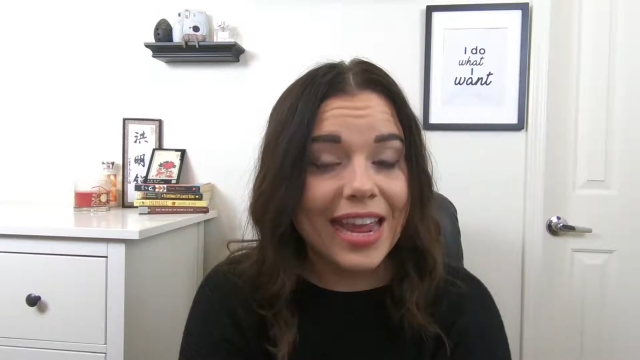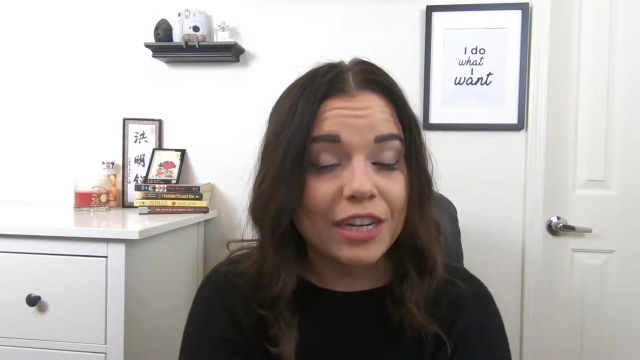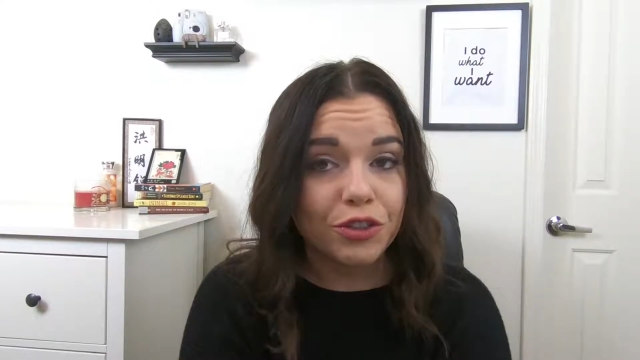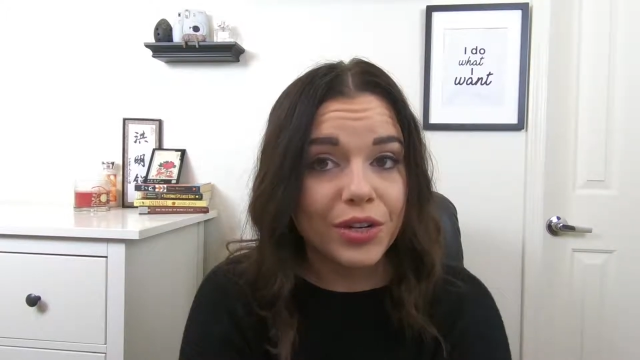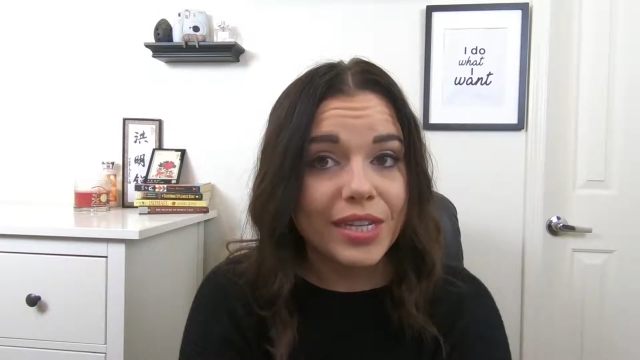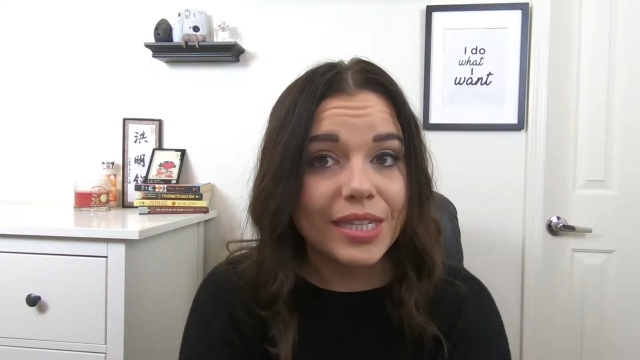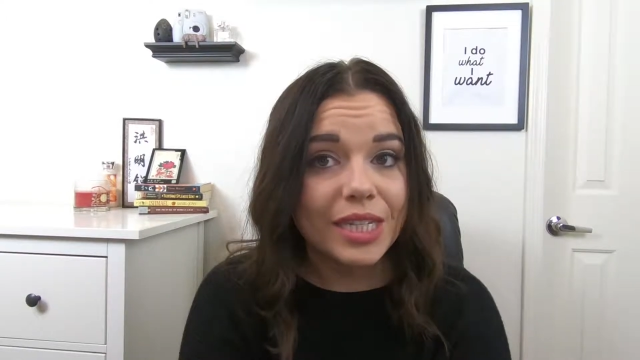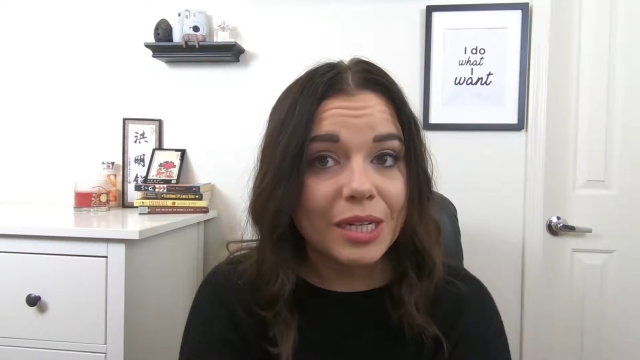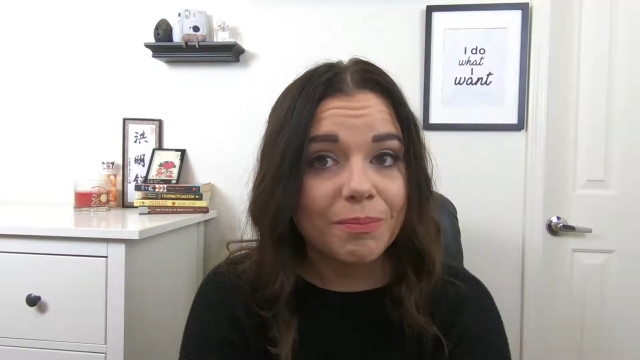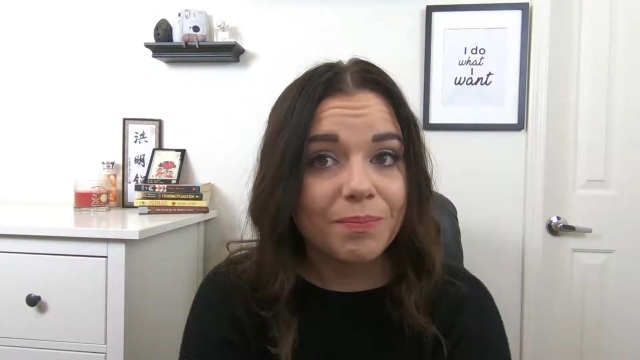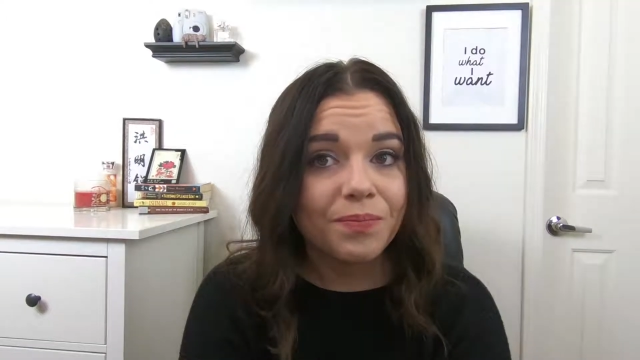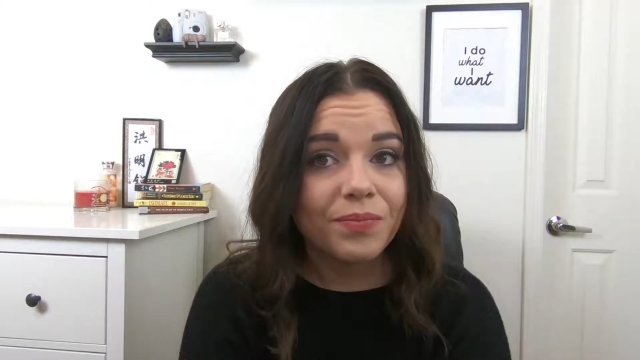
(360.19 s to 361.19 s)
interest.
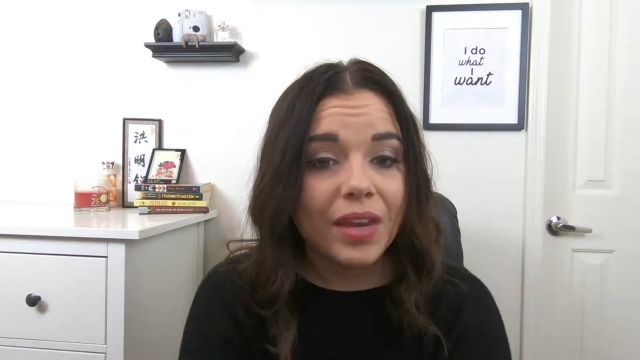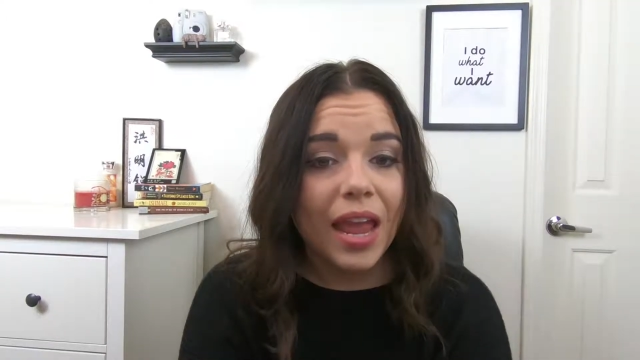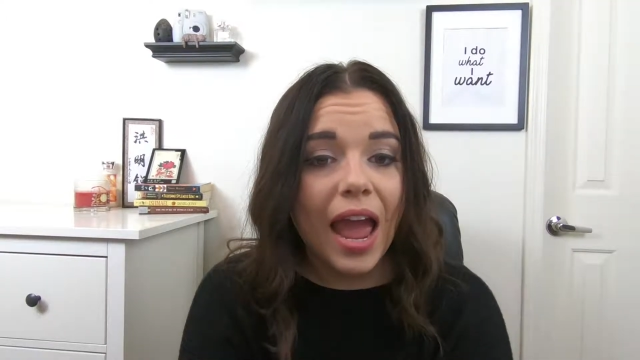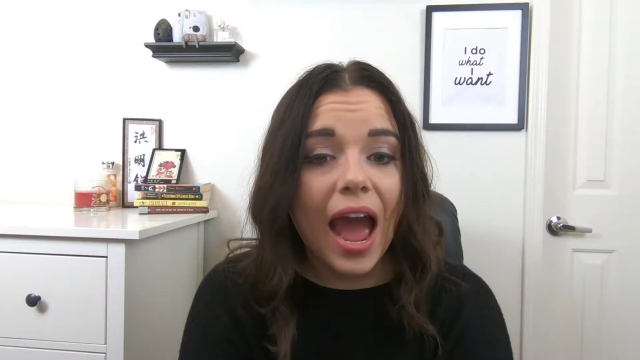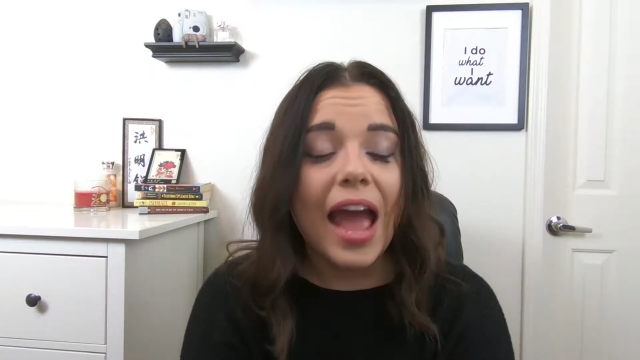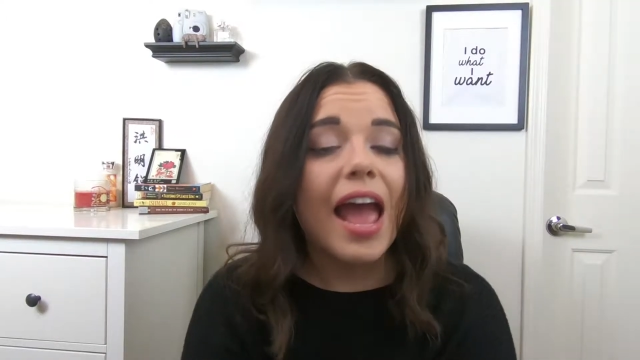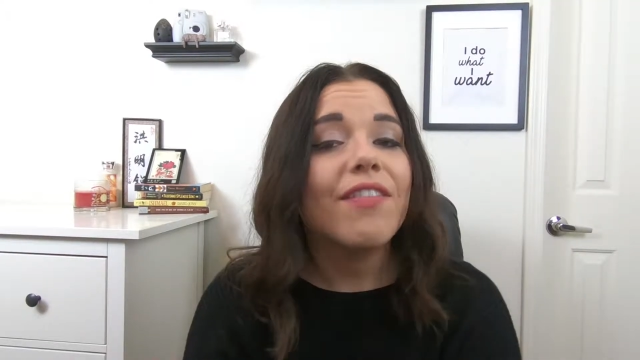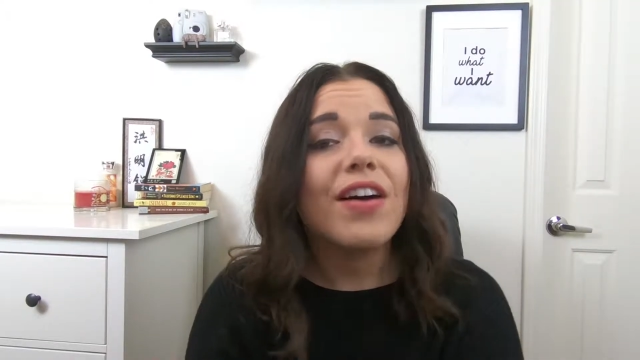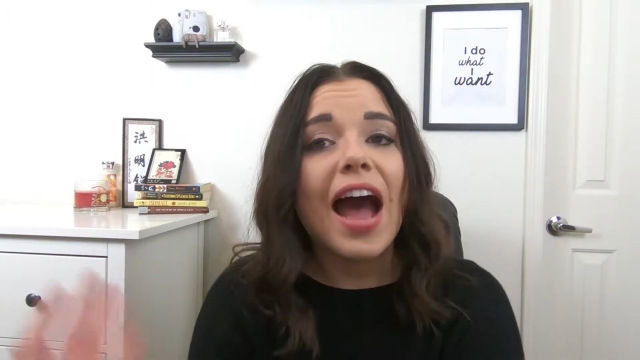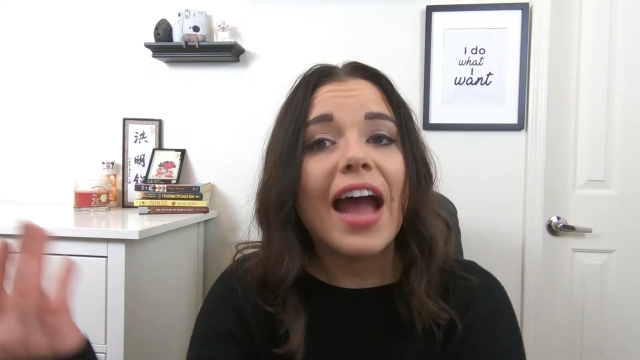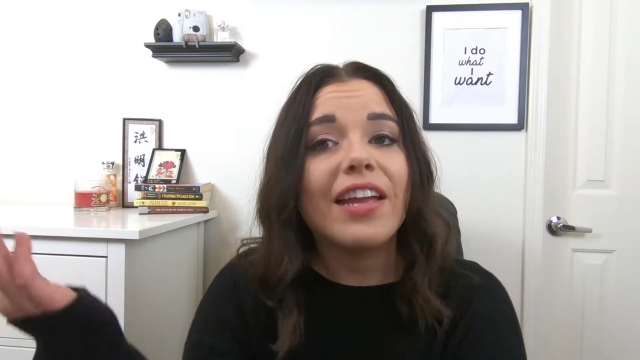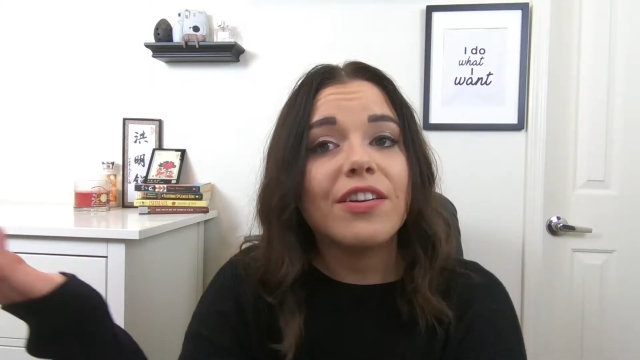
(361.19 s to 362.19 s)
I have a
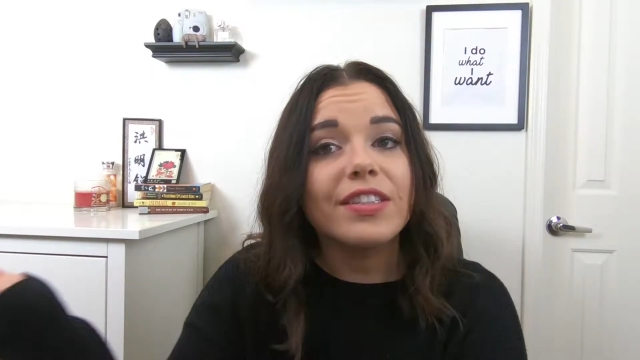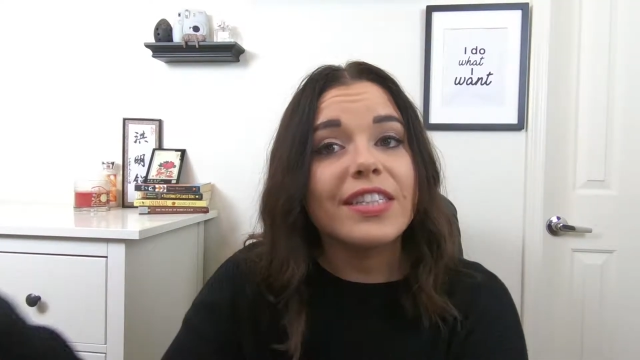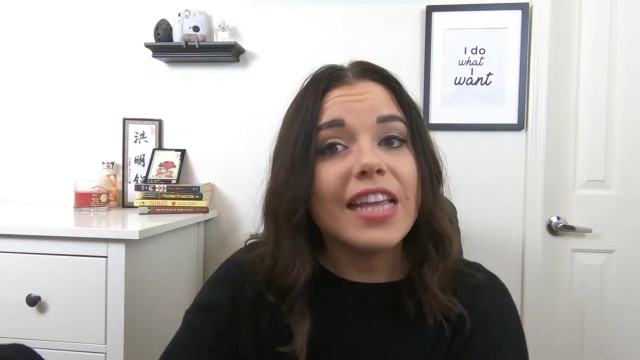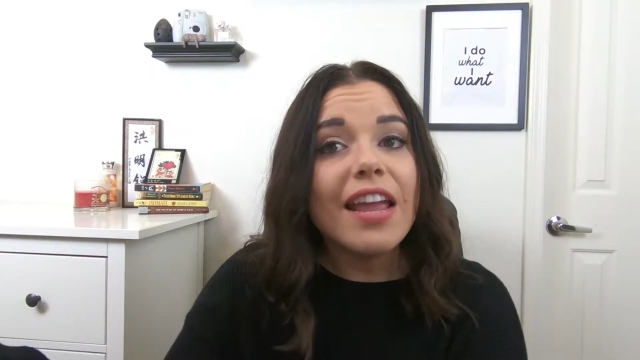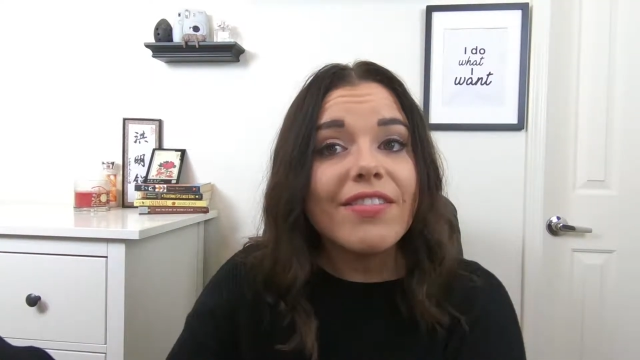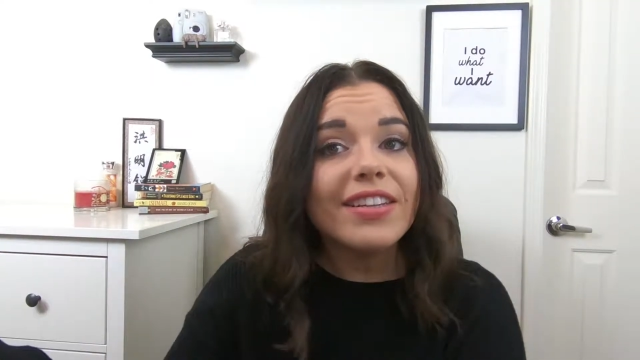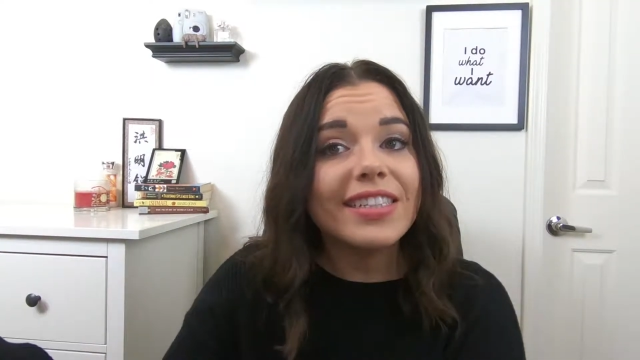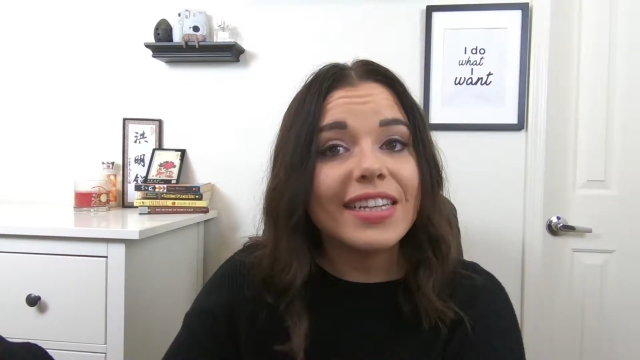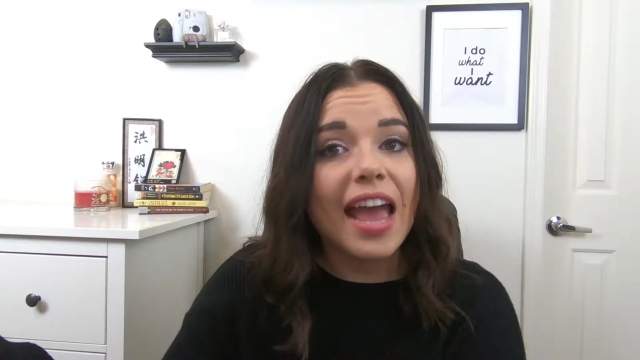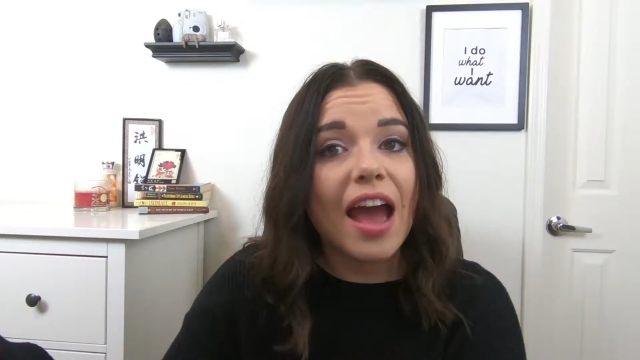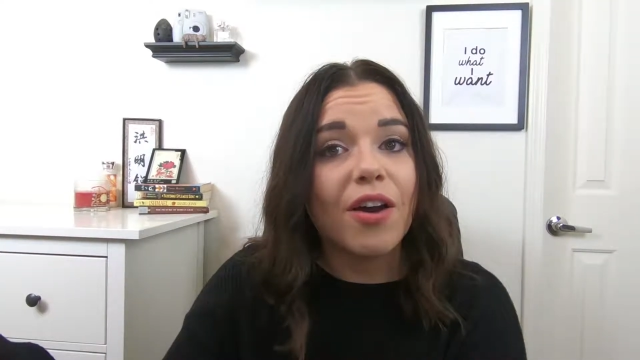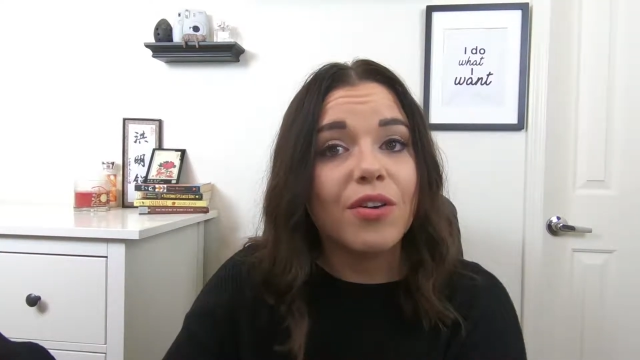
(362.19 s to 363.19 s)
high yield savings
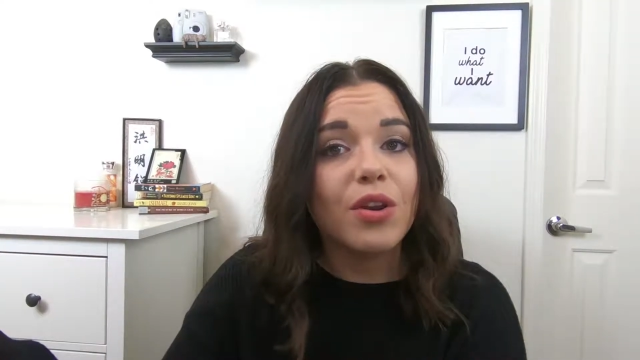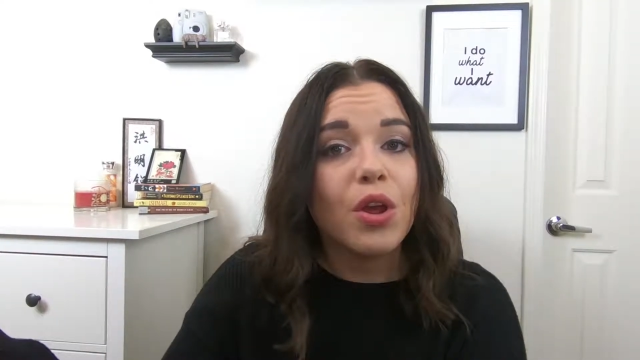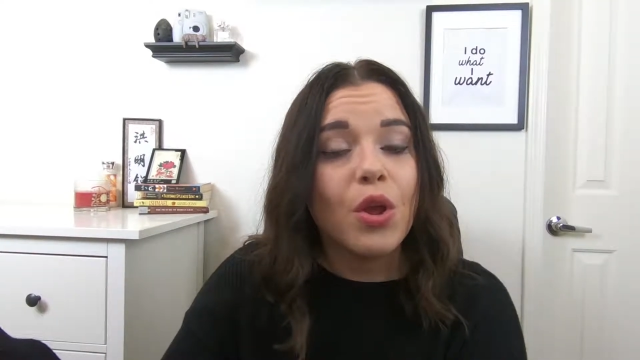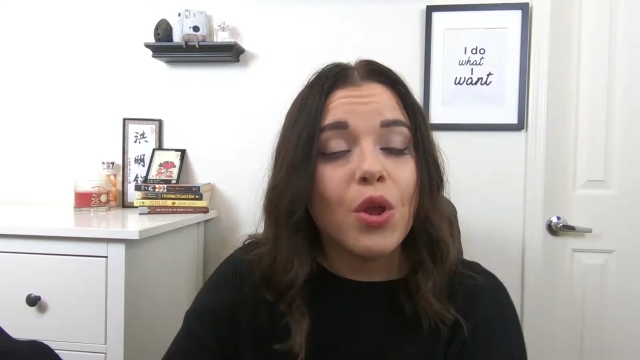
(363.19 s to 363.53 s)
account